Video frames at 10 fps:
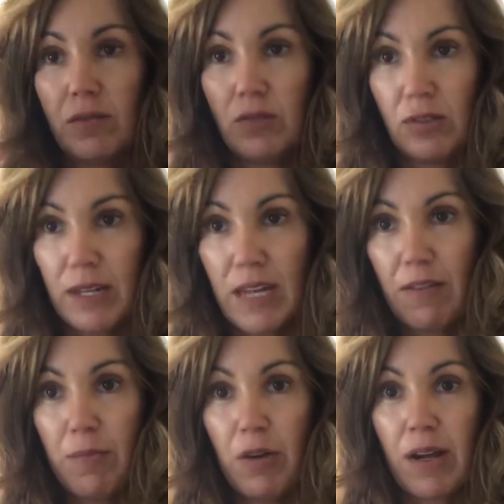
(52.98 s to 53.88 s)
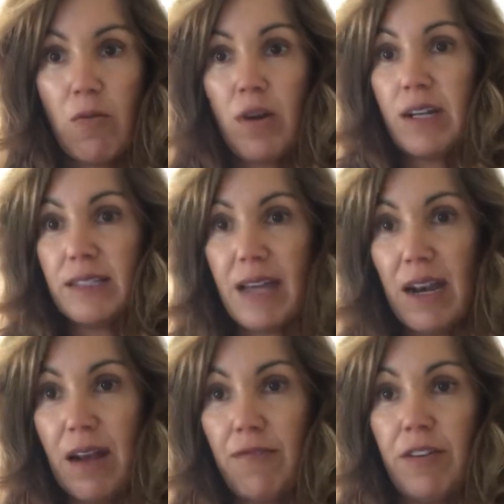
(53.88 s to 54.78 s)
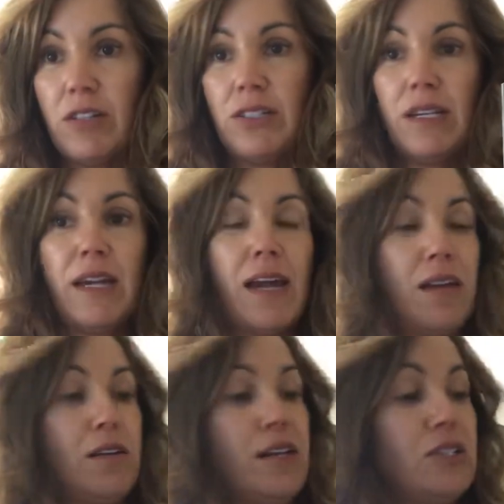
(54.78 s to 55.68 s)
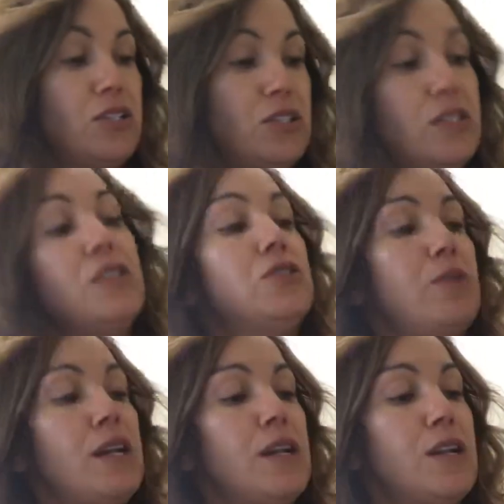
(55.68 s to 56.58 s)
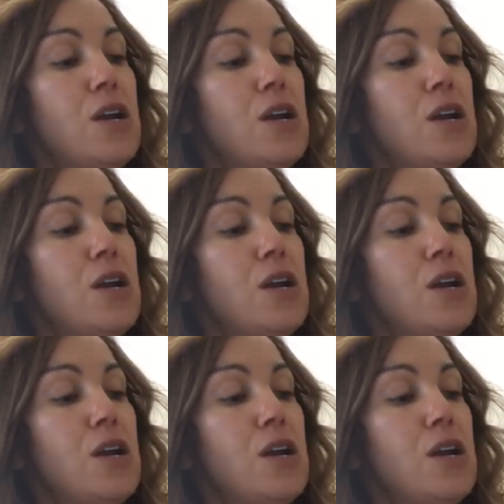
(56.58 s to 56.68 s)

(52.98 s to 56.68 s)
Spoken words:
like every book, I want you to set it up first and get it situated.